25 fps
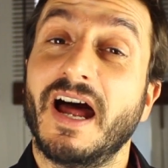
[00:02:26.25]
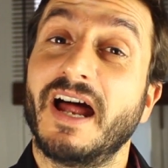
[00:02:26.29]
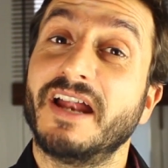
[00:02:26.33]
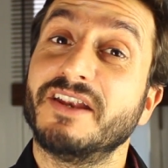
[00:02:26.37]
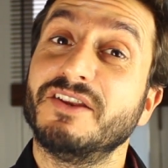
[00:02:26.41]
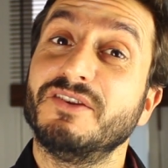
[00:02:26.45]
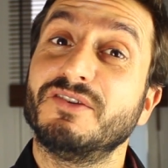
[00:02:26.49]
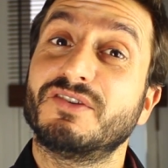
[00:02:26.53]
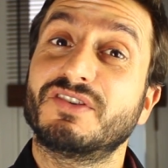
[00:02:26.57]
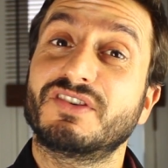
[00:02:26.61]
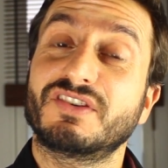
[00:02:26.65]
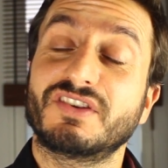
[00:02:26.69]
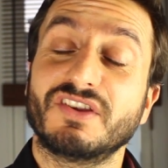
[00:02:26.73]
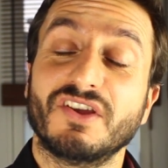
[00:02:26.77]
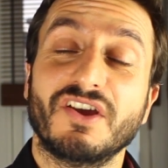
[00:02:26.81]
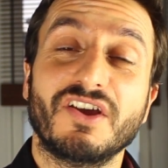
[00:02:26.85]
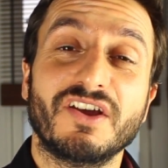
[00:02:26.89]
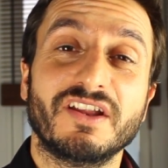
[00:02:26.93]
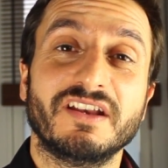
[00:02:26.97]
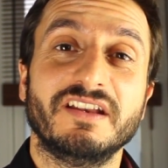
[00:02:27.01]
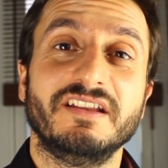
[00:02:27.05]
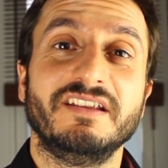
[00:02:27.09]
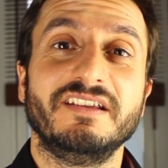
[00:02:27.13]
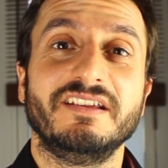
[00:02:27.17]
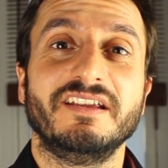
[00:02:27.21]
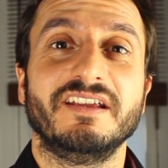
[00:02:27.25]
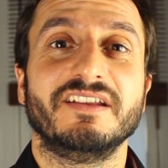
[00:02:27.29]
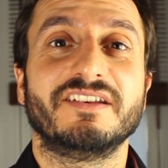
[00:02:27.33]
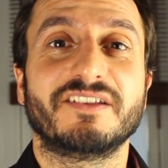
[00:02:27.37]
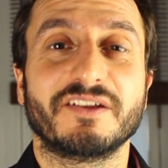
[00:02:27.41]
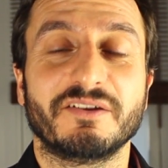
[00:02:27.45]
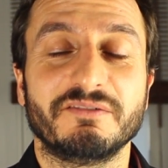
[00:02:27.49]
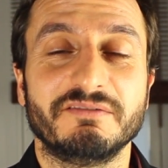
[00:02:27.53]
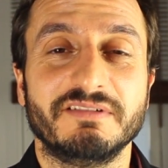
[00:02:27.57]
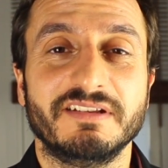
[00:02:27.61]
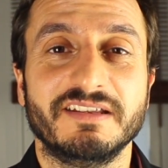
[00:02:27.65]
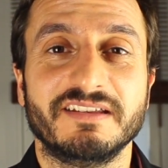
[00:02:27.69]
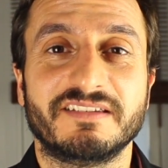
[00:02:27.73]
And you certainly
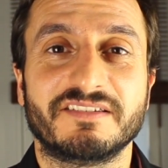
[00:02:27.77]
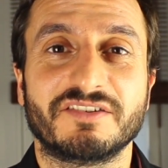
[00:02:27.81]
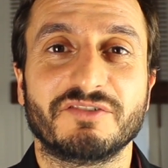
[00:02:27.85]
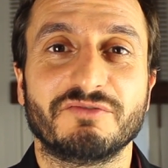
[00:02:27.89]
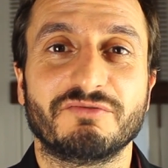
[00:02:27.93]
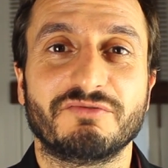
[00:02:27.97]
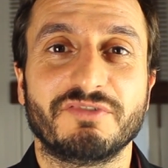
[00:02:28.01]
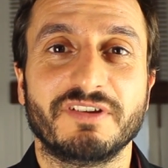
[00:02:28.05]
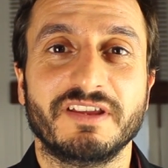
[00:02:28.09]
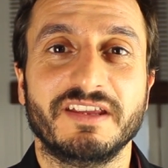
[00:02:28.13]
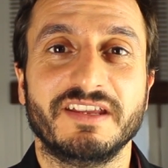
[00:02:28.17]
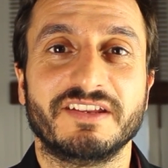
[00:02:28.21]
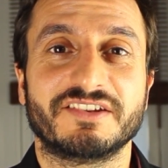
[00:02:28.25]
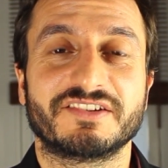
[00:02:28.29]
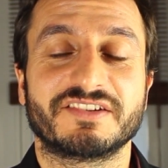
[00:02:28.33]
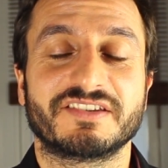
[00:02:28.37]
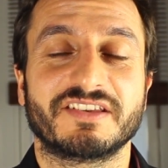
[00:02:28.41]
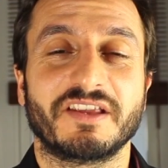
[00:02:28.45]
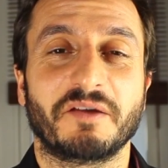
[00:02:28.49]
don't need to reach